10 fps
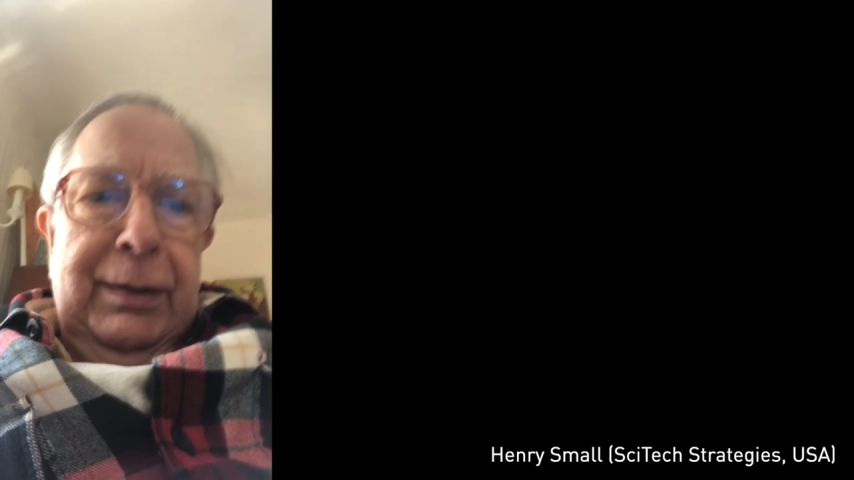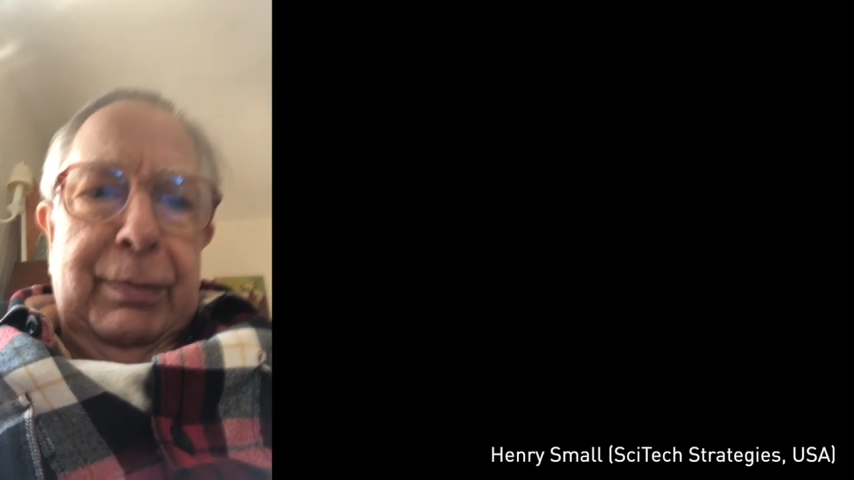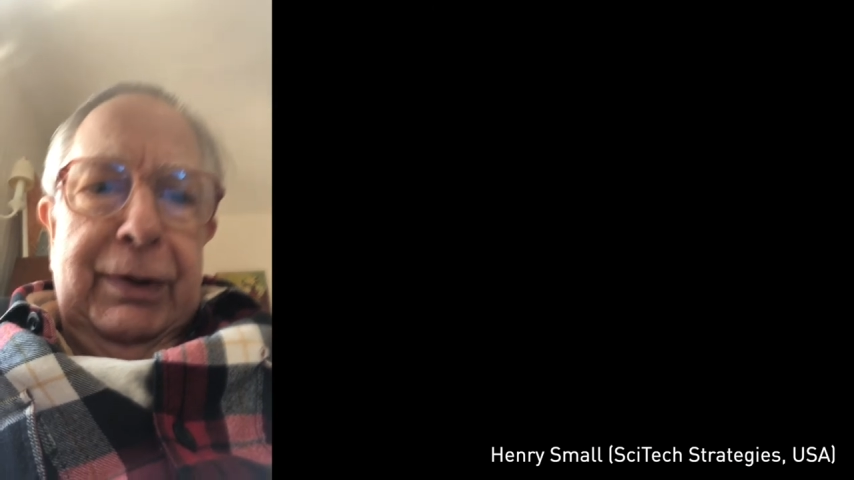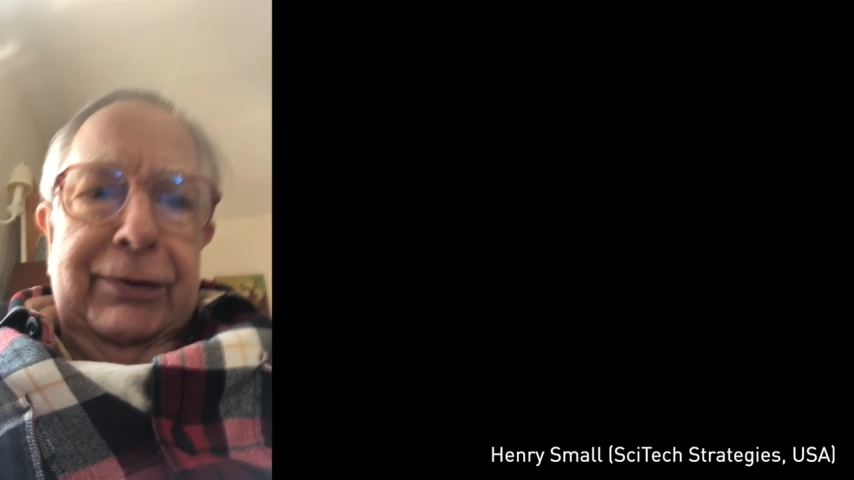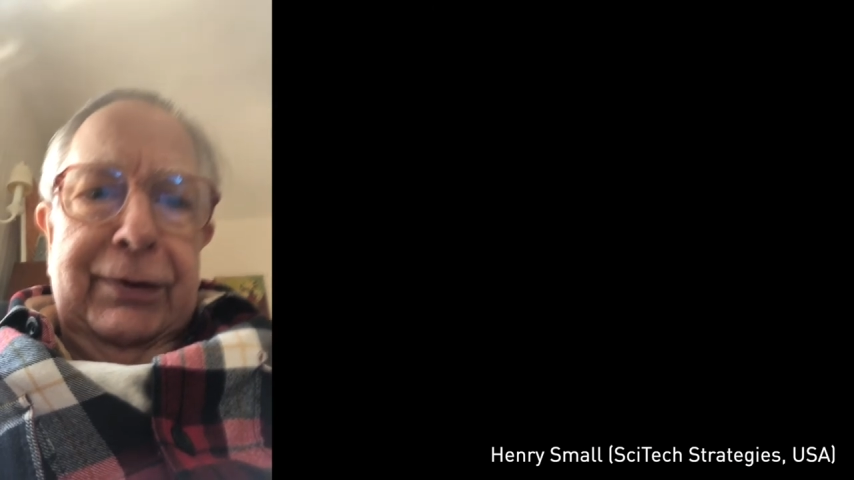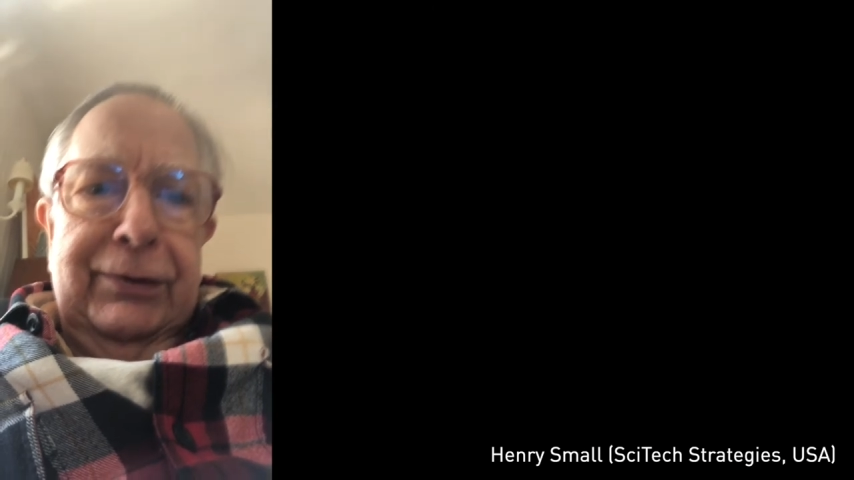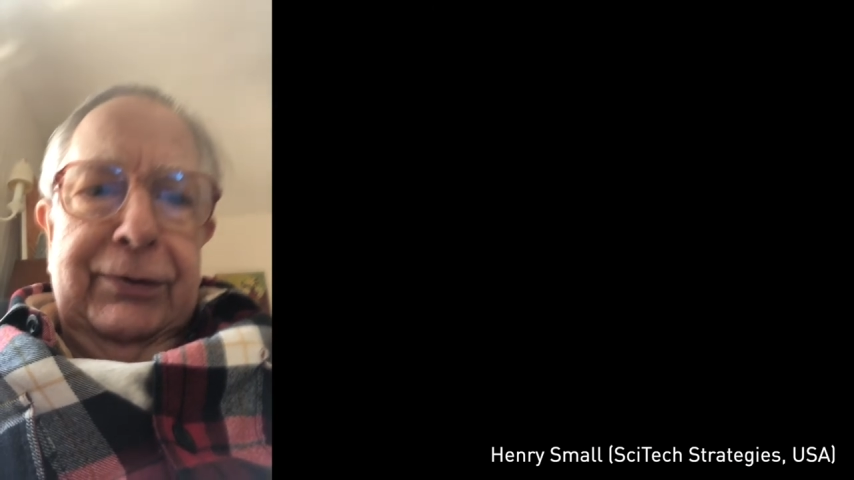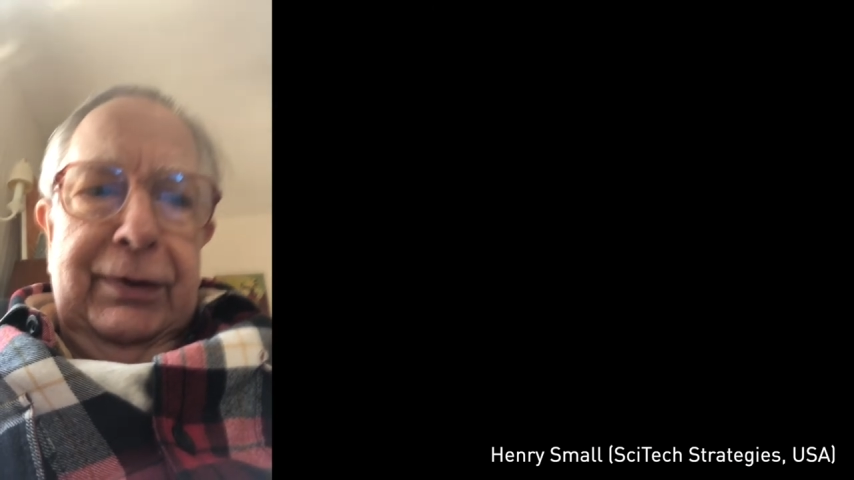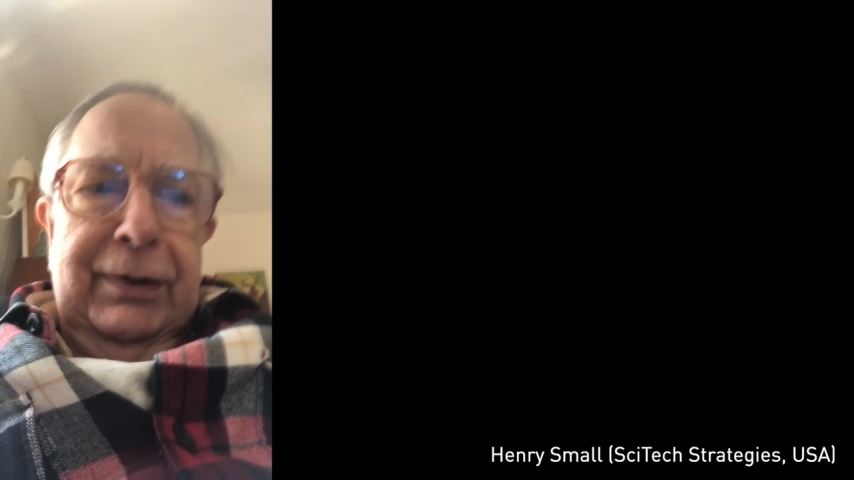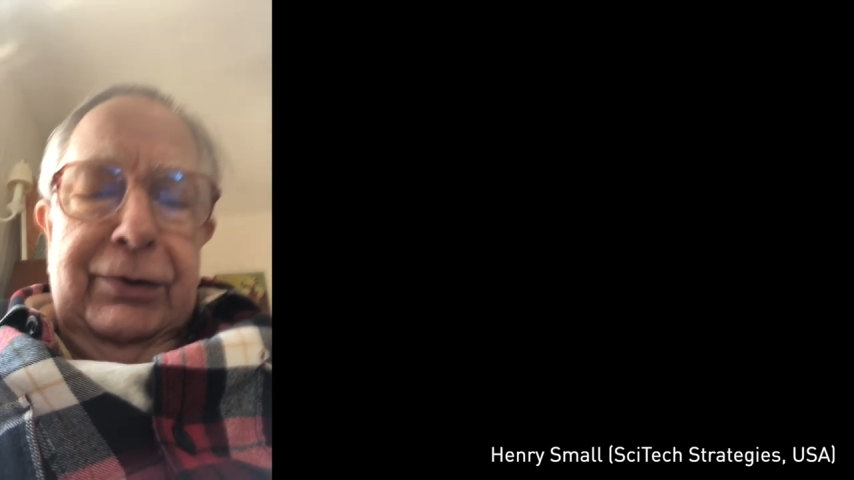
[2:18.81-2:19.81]
based on
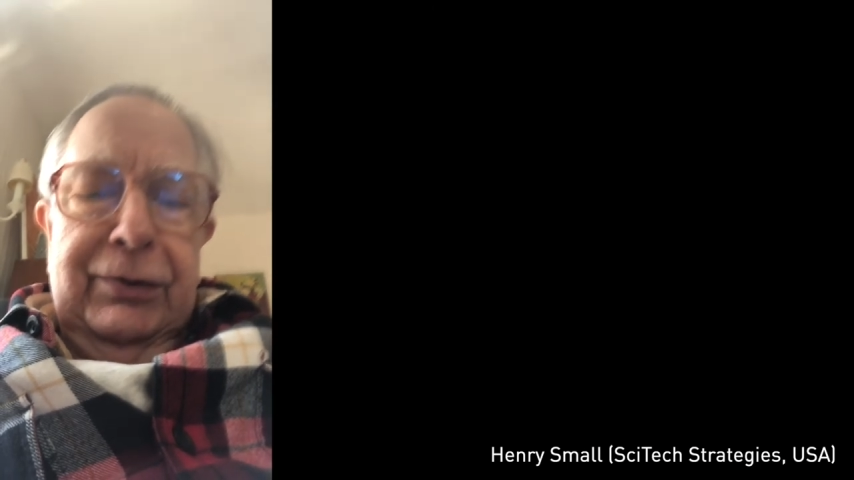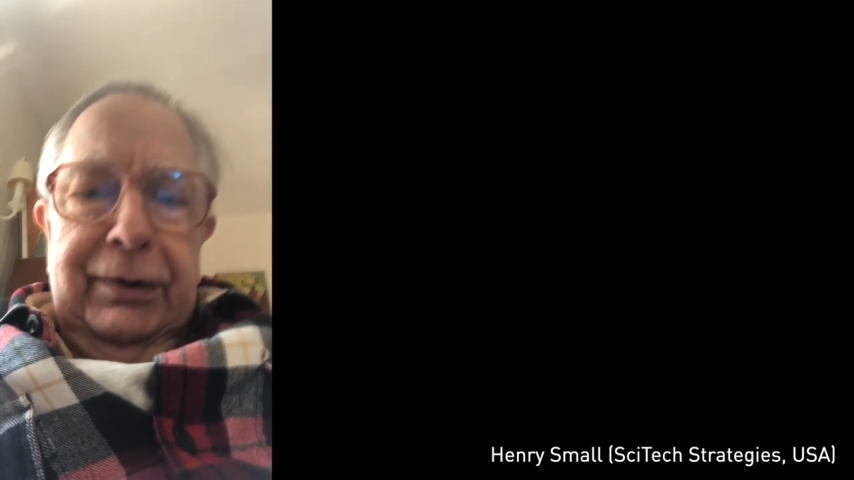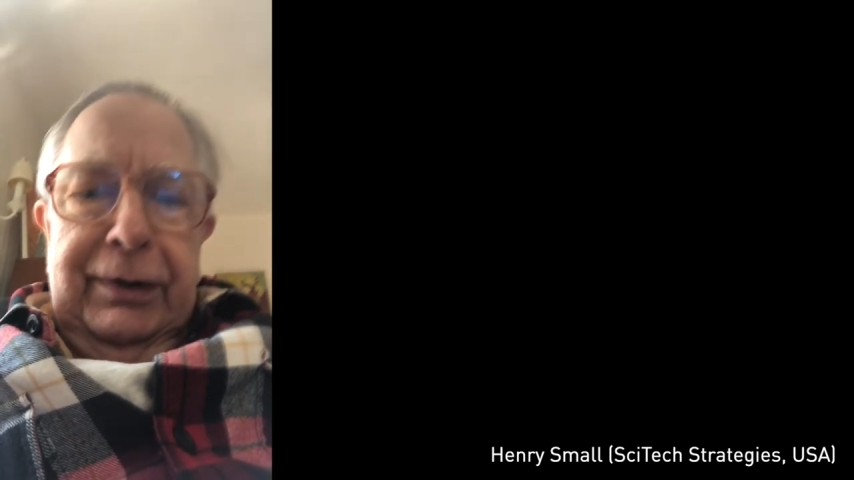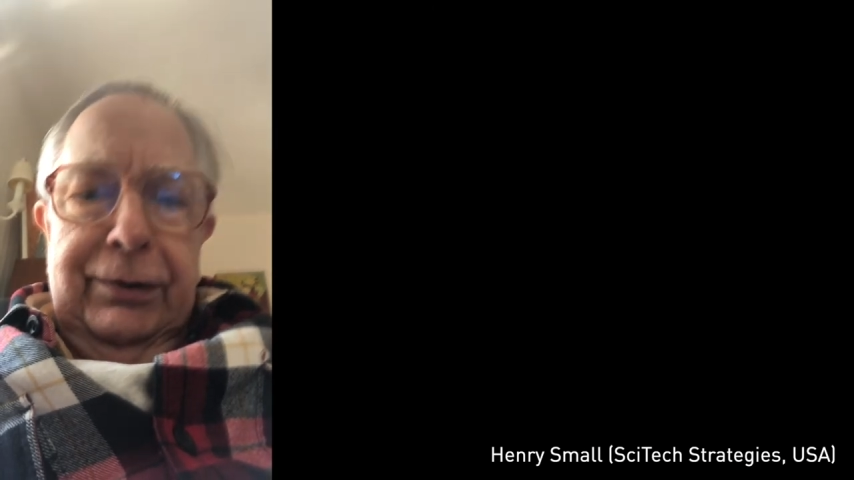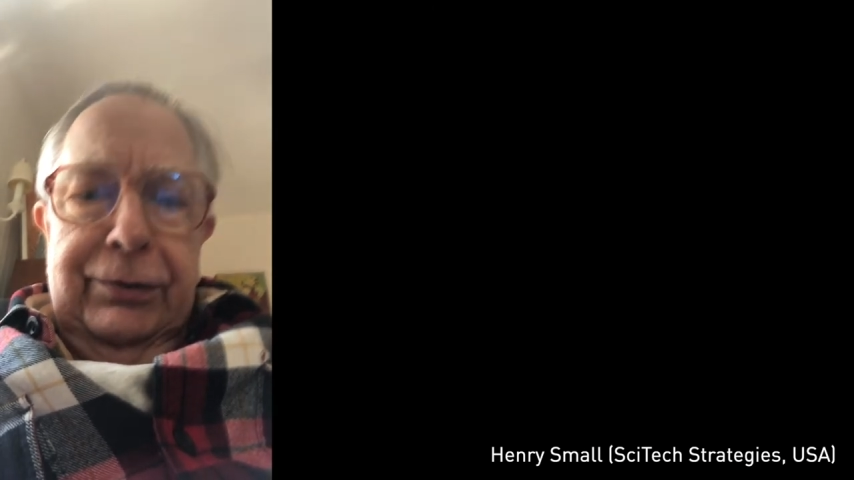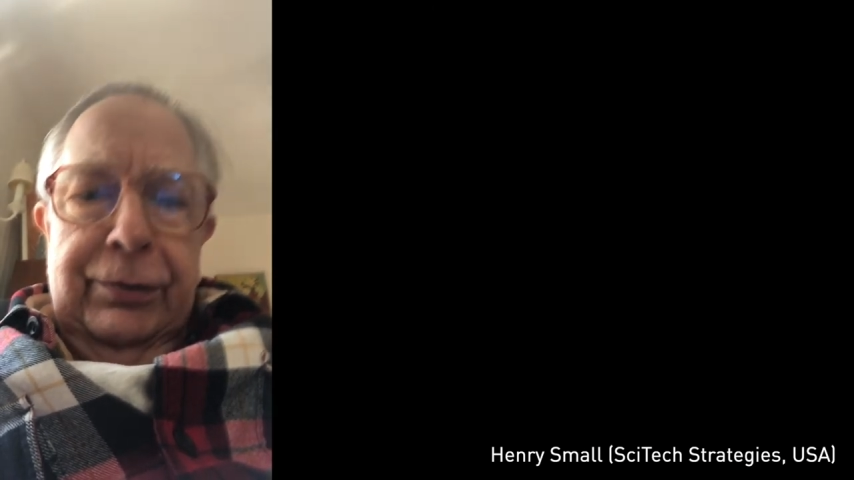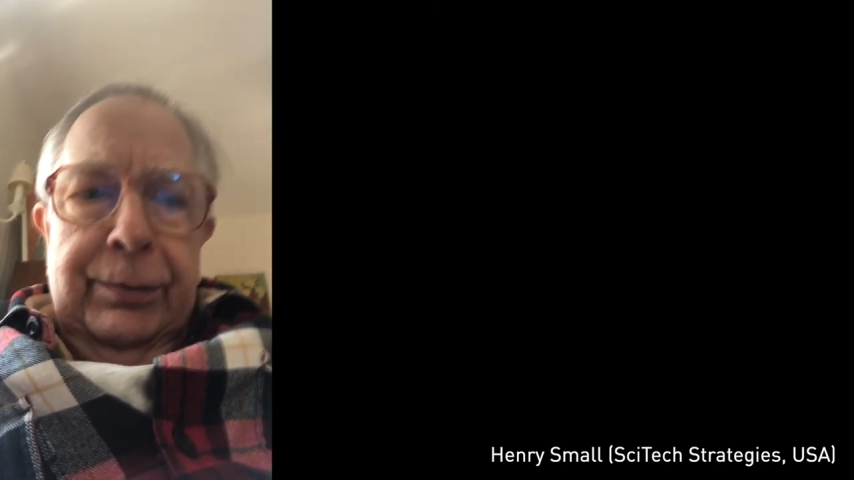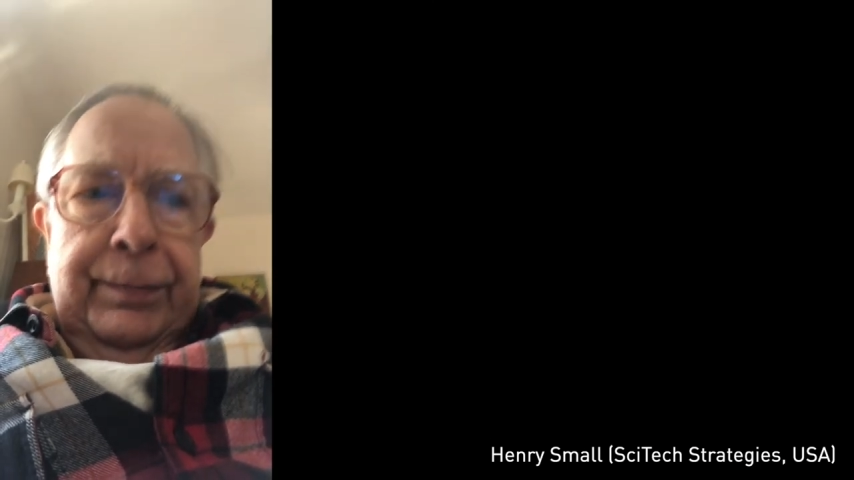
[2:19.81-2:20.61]
citation linkage.